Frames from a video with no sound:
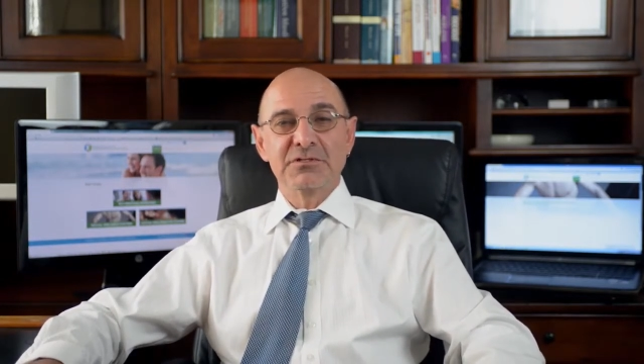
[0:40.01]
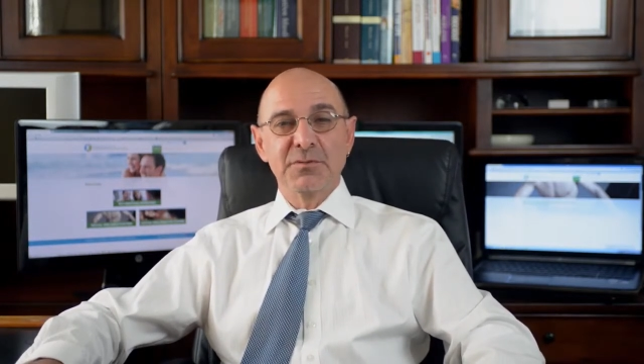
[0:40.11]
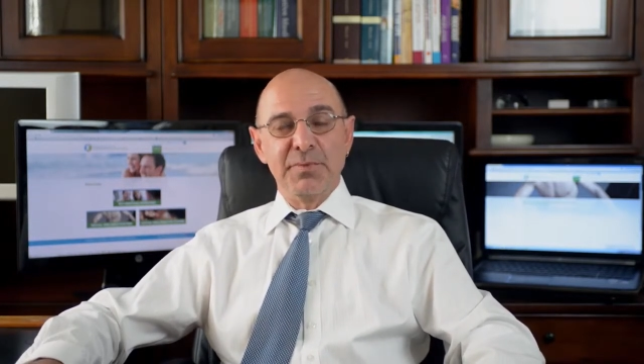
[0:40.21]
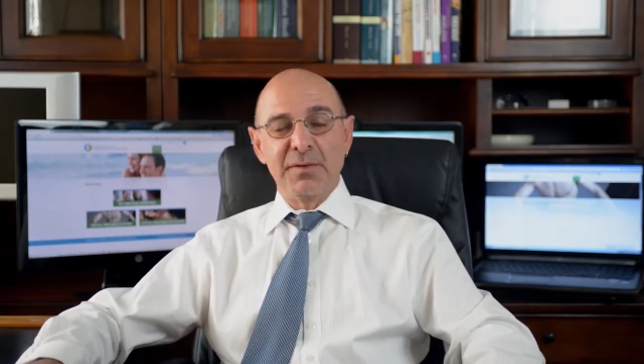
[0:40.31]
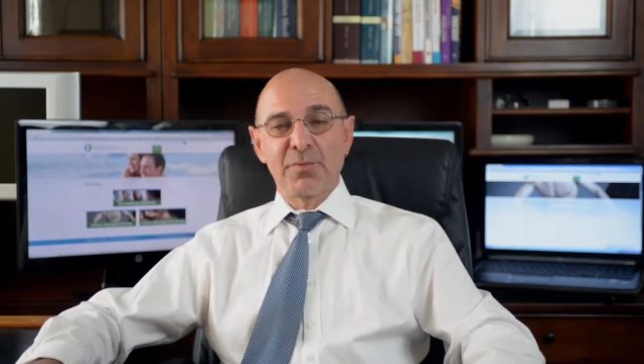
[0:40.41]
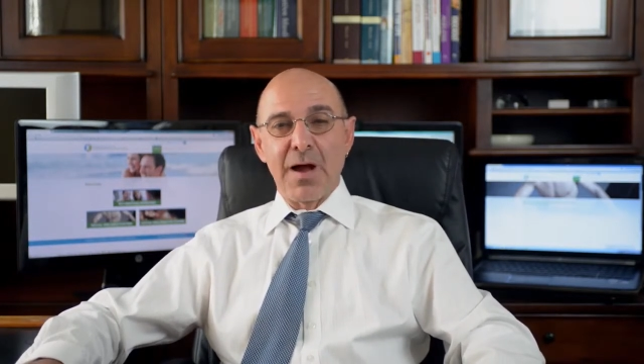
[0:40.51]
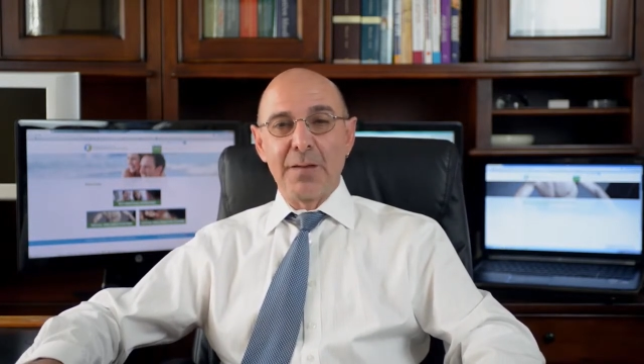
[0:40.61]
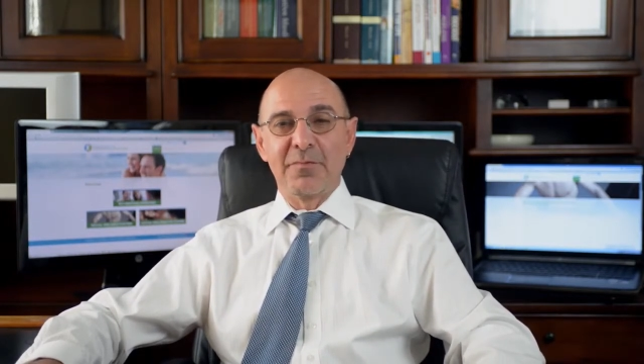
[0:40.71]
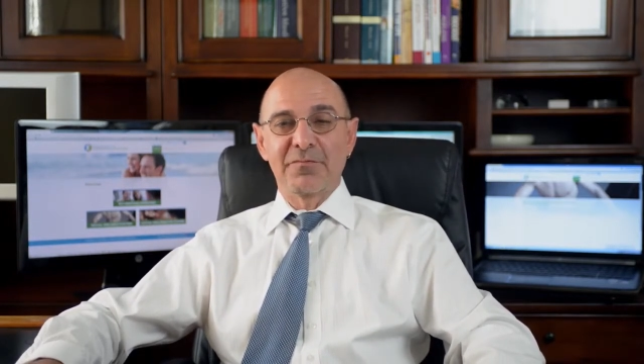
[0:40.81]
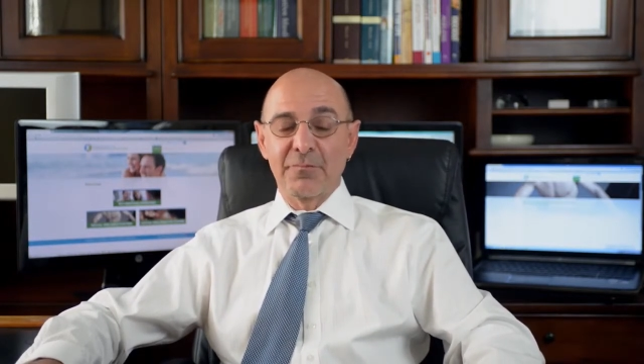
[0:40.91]
is a big
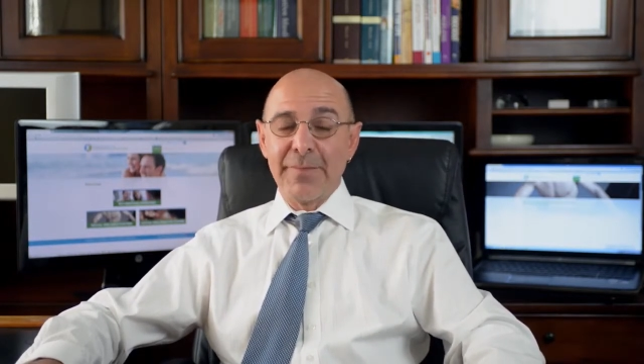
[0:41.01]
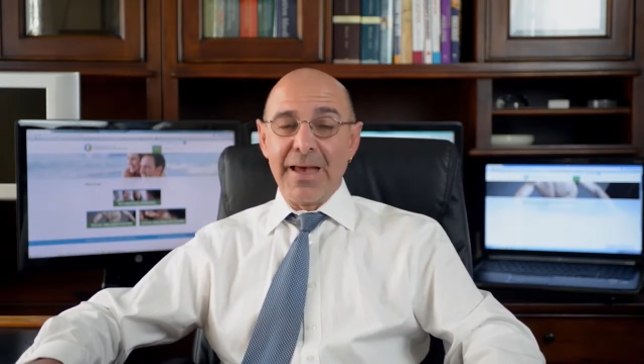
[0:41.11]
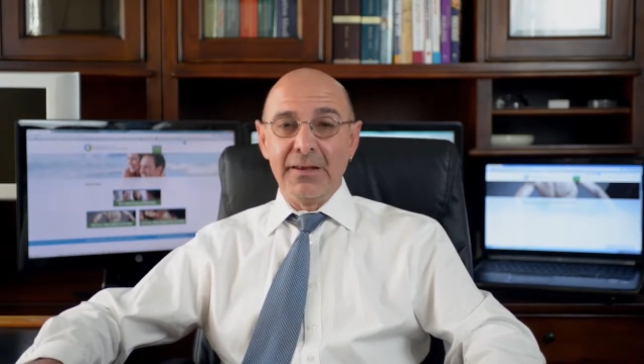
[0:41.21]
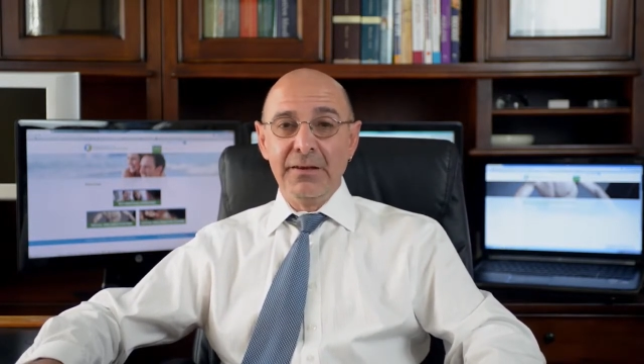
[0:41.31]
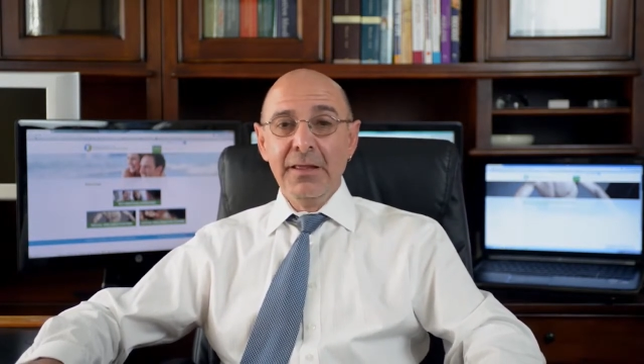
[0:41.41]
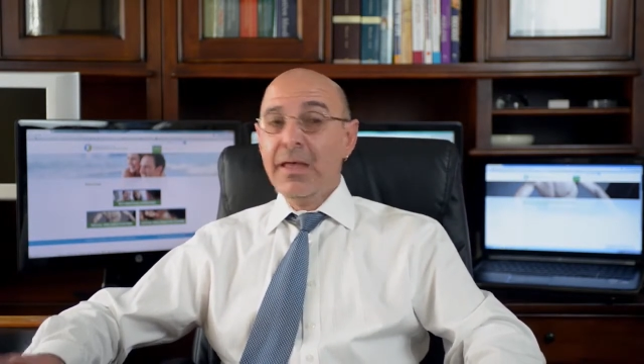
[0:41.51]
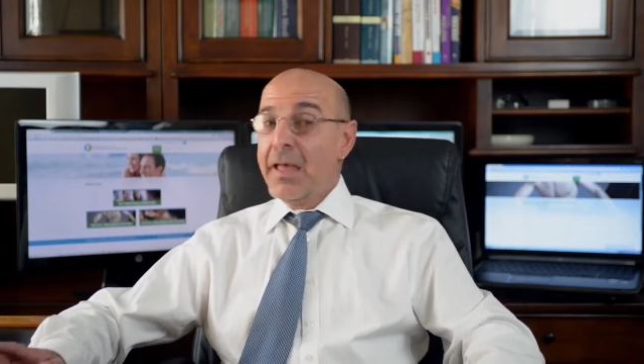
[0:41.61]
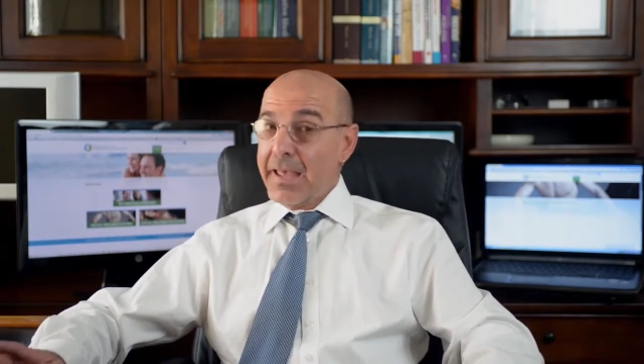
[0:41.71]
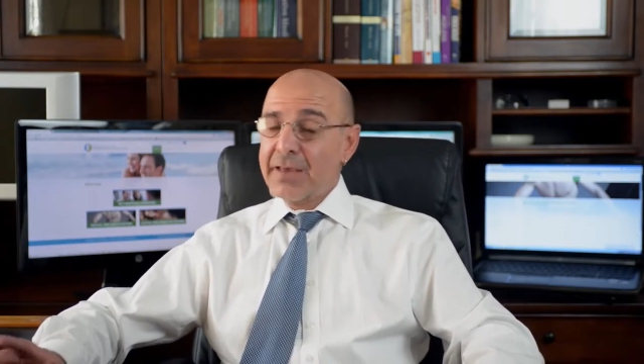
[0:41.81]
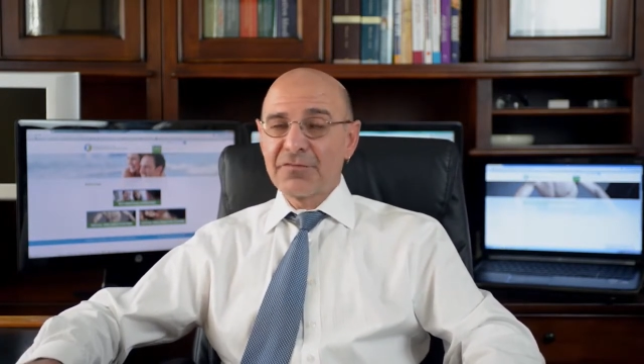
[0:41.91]
problem for men
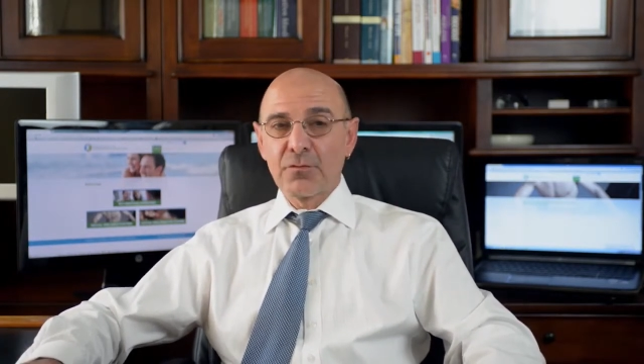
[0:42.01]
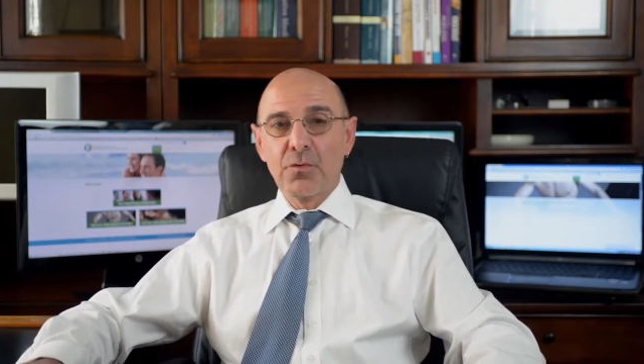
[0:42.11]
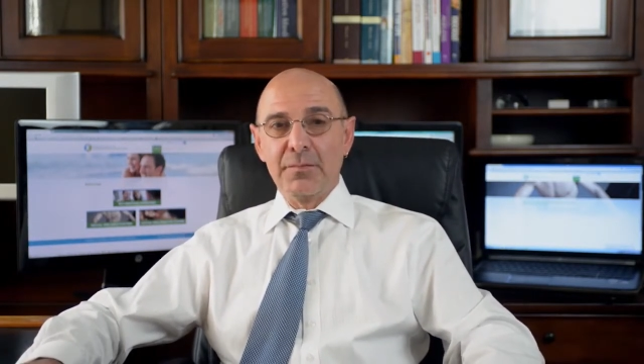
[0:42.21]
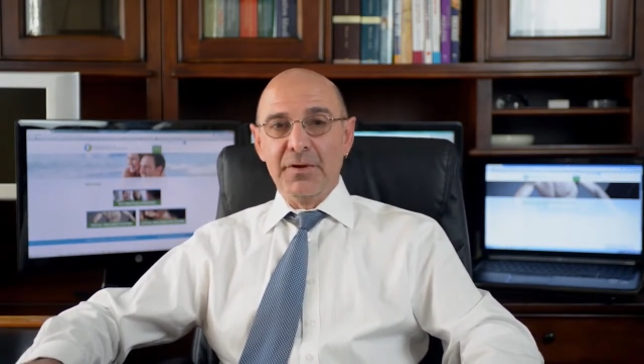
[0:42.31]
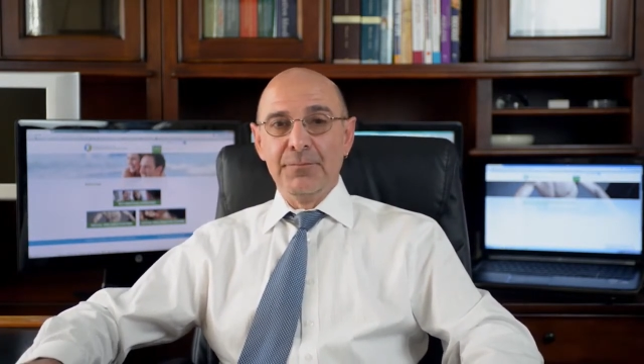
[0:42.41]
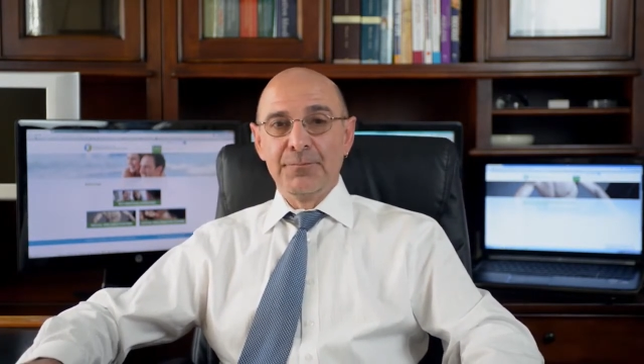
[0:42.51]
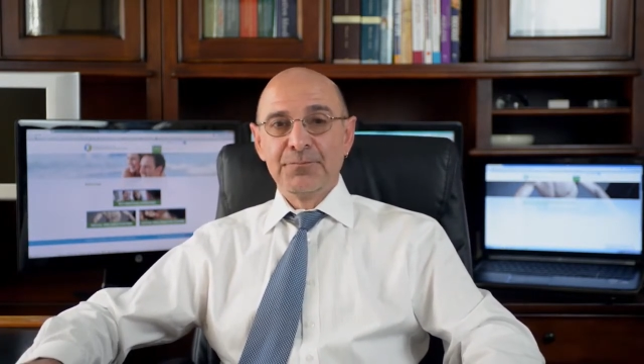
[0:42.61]
and for women.